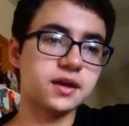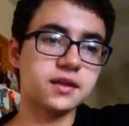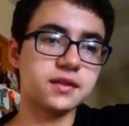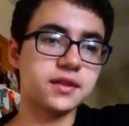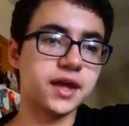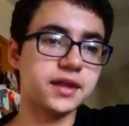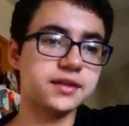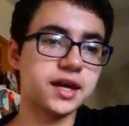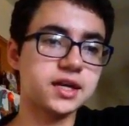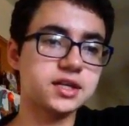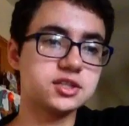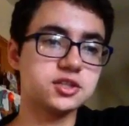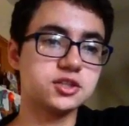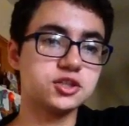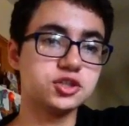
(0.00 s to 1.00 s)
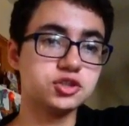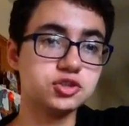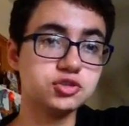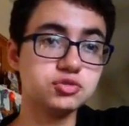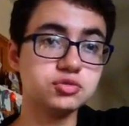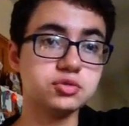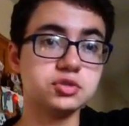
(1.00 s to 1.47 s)
That is a
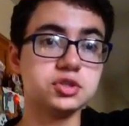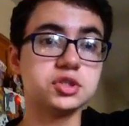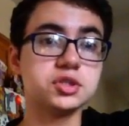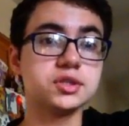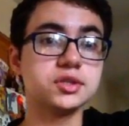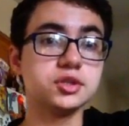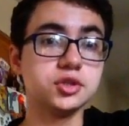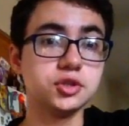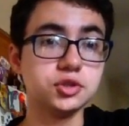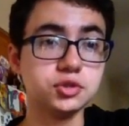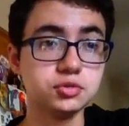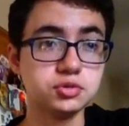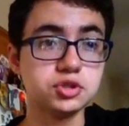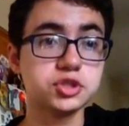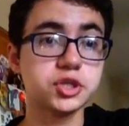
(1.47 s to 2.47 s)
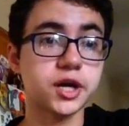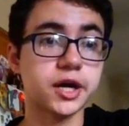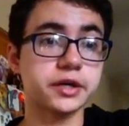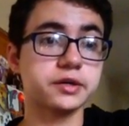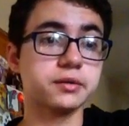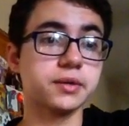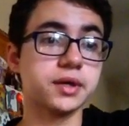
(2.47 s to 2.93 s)
huge
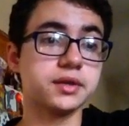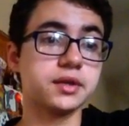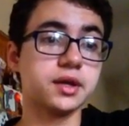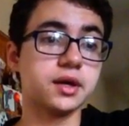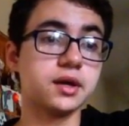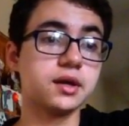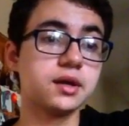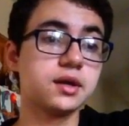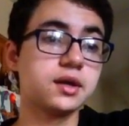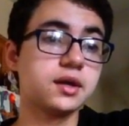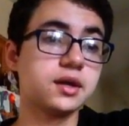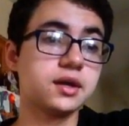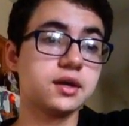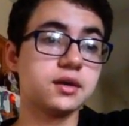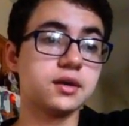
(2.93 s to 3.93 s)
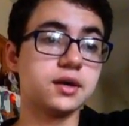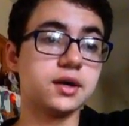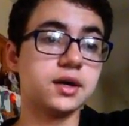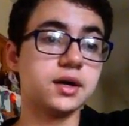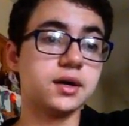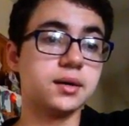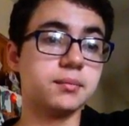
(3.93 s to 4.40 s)
shocker right there.
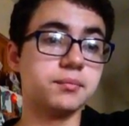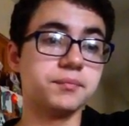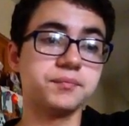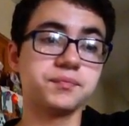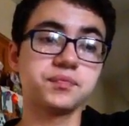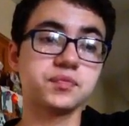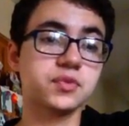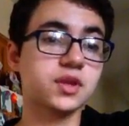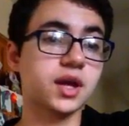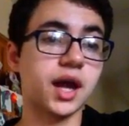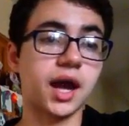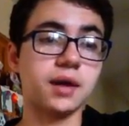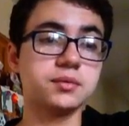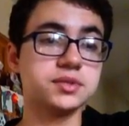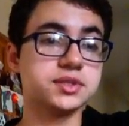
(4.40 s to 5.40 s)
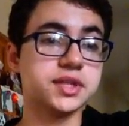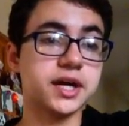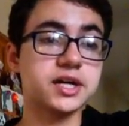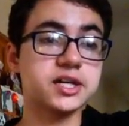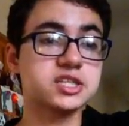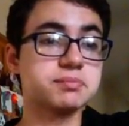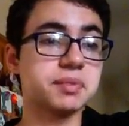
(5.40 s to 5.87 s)
I was
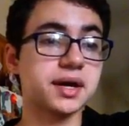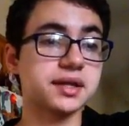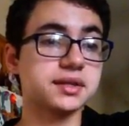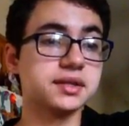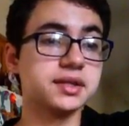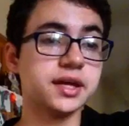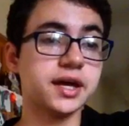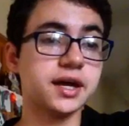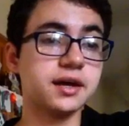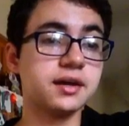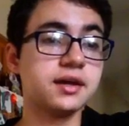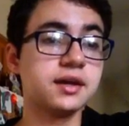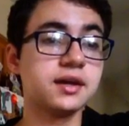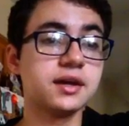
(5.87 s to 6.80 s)
not expecting that.